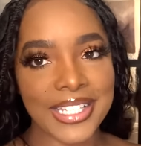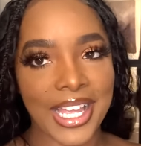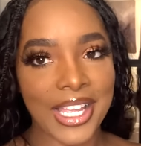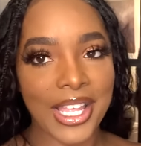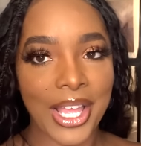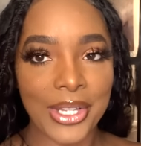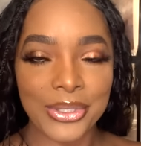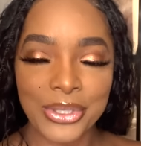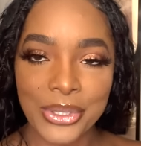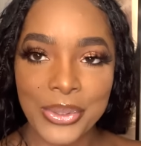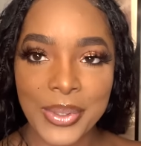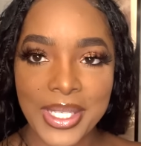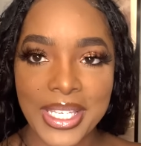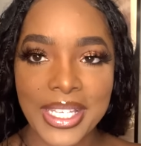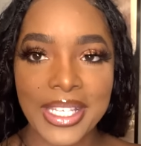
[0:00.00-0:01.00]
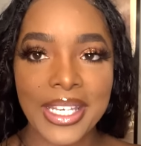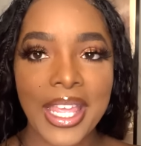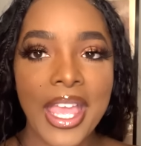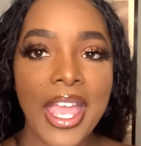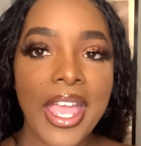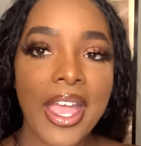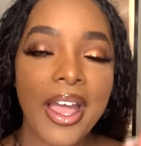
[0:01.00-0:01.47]
how y'all doing?
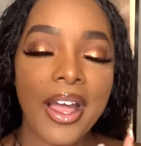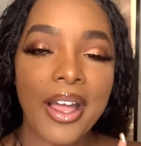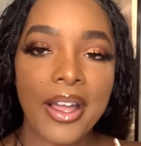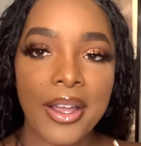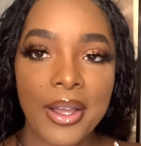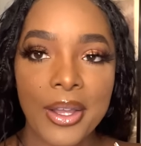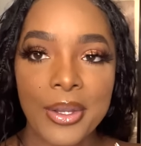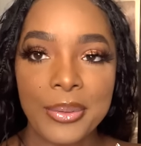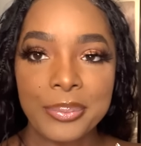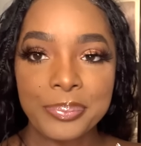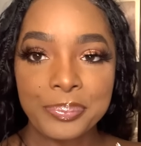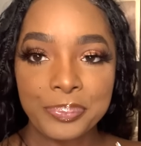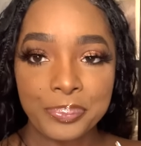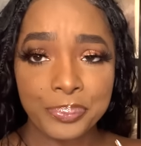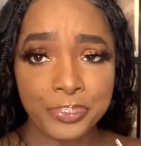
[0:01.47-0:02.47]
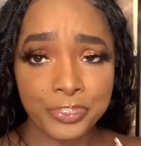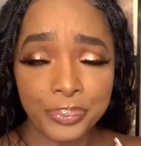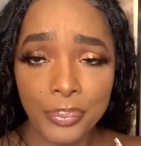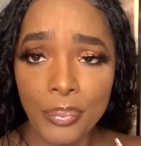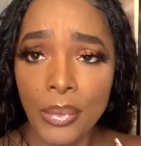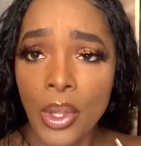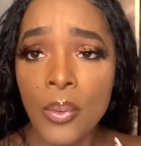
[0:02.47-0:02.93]
Um,
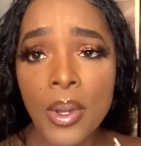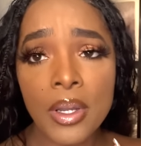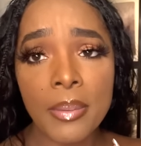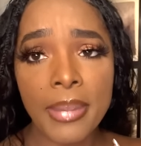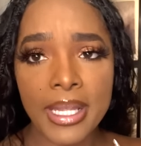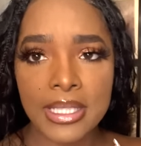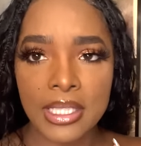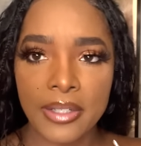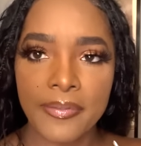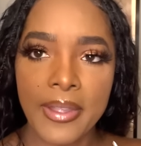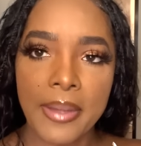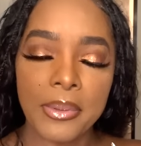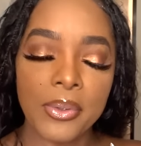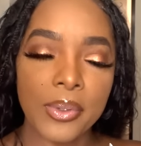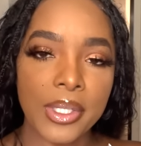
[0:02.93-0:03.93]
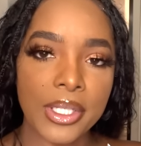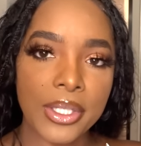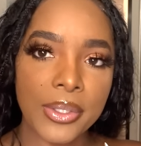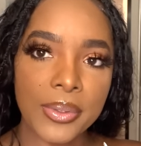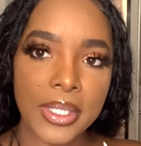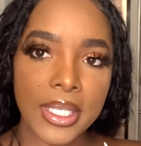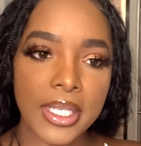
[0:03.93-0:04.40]
welcome back to the family
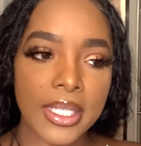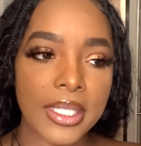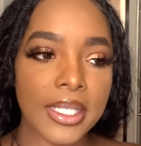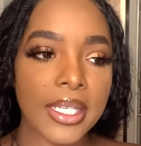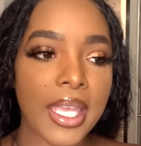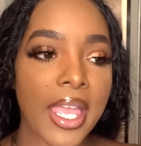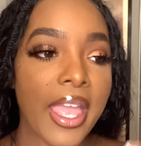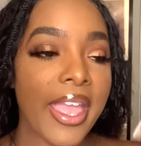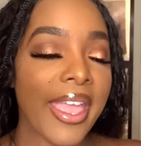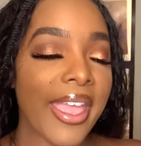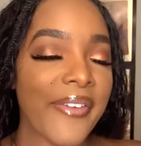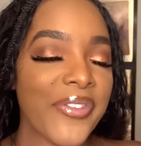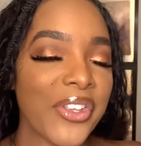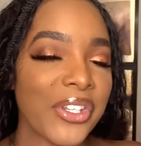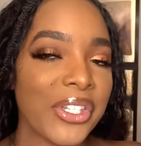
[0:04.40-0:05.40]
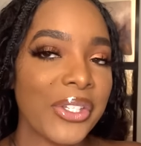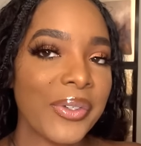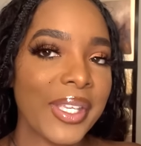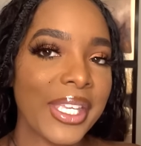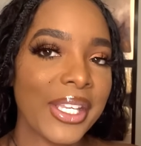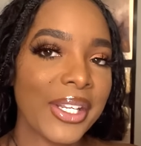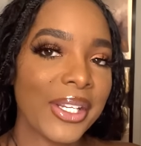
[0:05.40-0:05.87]
reunion. If you're new
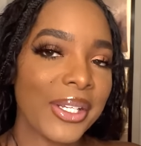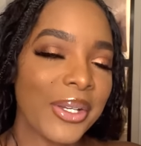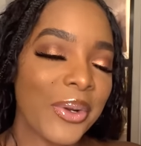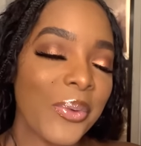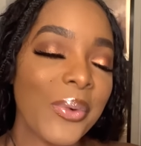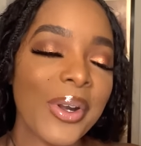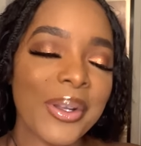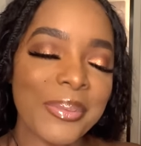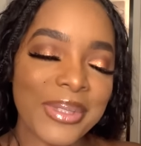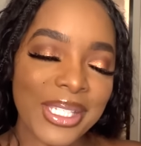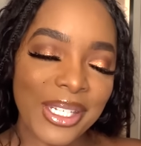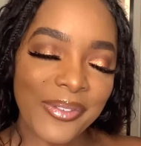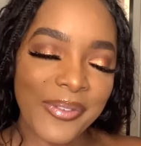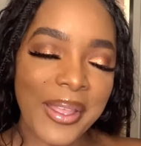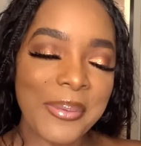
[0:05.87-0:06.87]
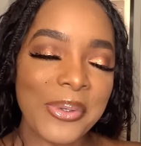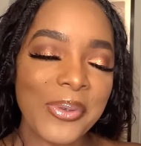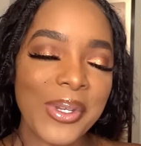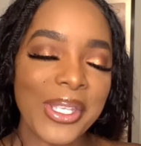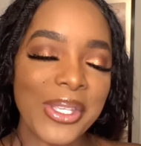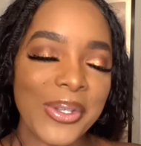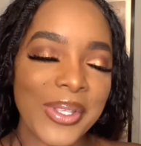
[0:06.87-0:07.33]
here, welcome to the family
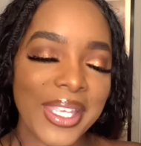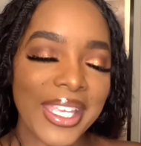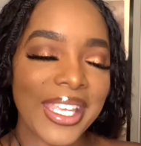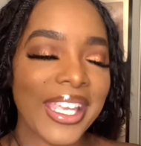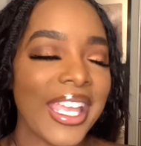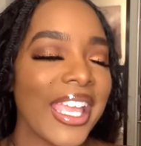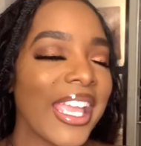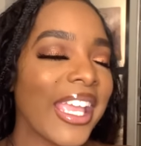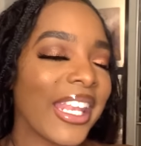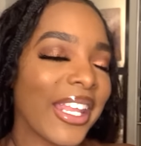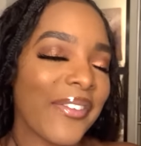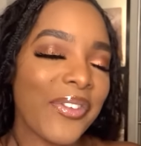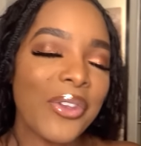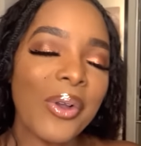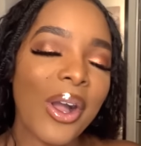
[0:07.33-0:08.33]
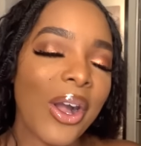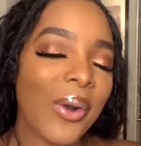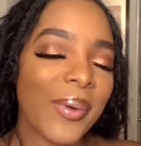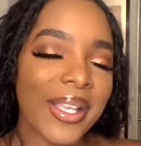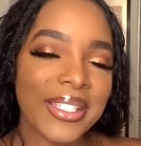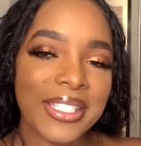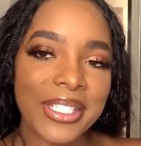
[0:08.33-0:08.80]
reunion. And if you
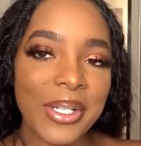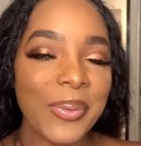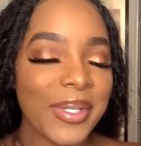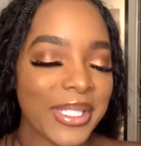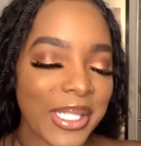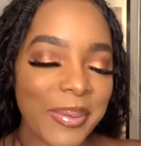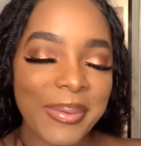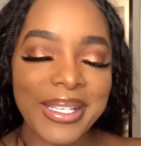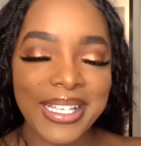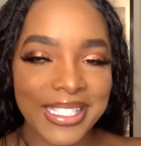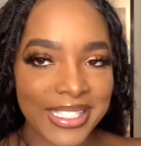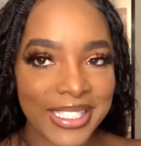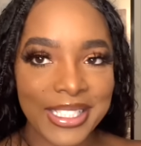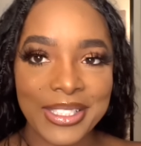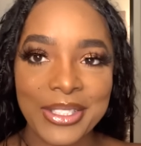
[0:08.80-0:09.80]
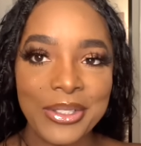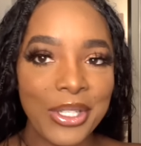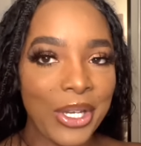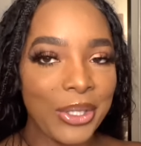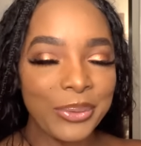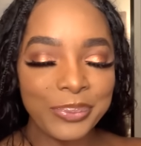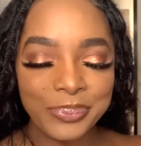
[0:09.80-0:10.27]
always here, what's up cousin, you
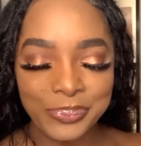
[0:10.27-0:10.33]
know,